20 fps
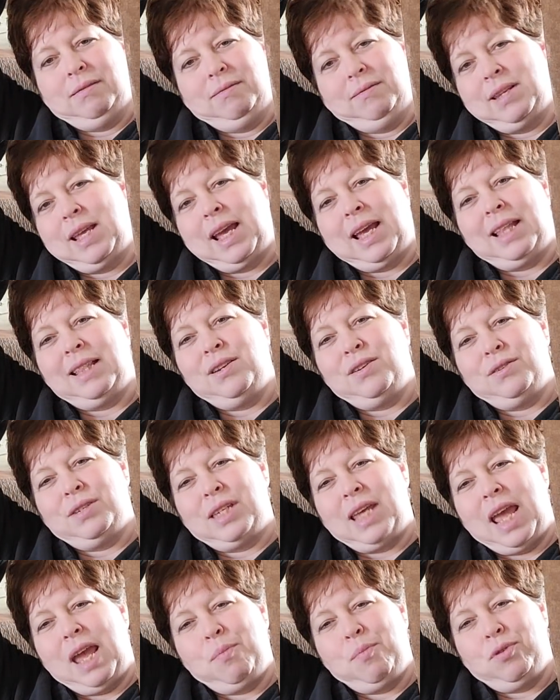like a little
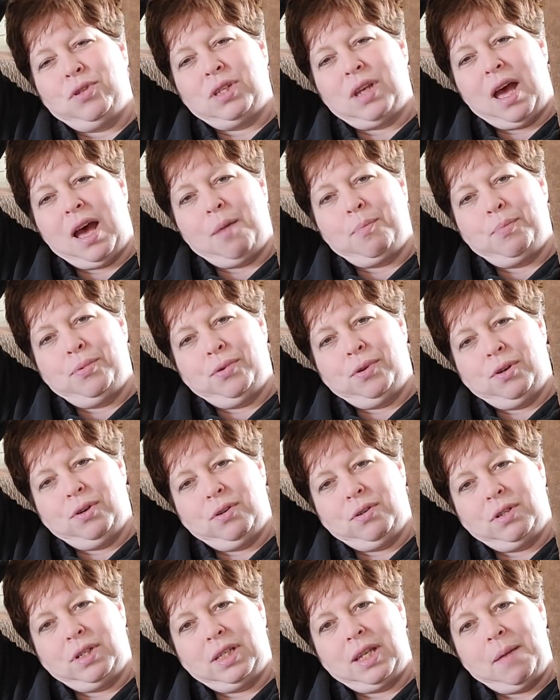table
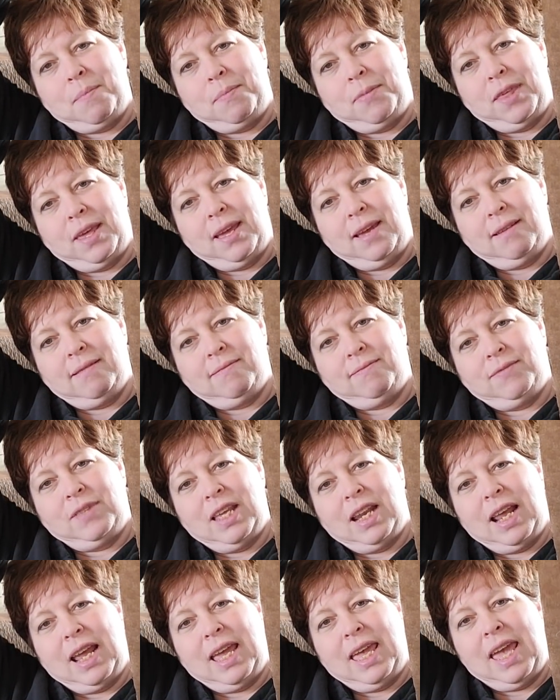topper or something
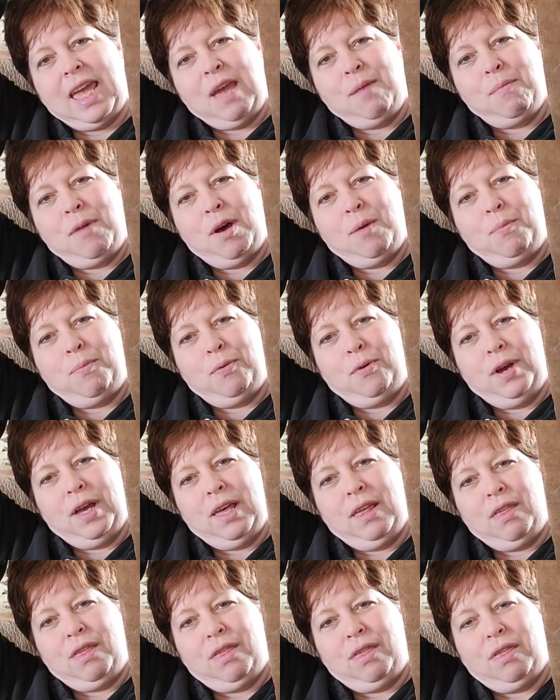that I came up
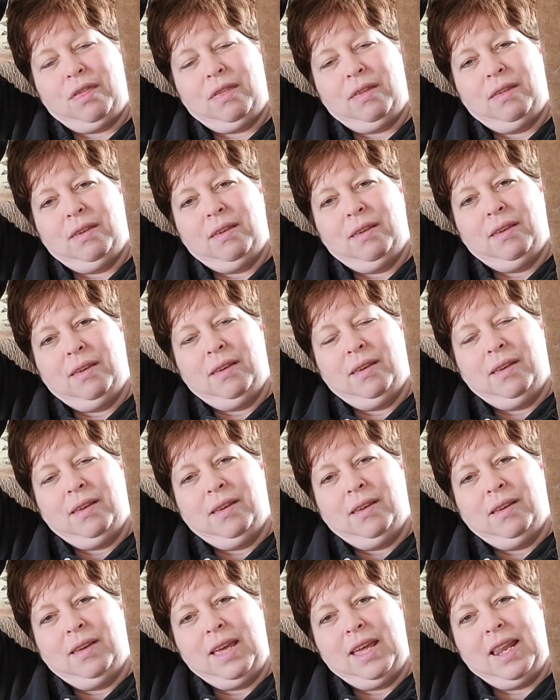with.
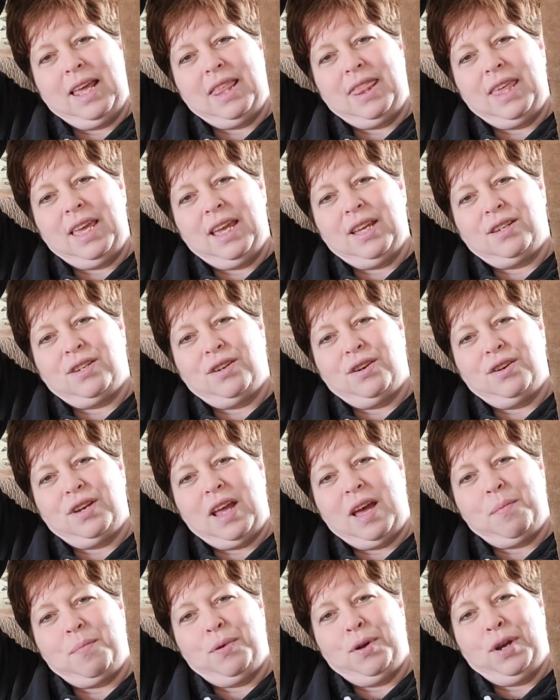And I think it turned out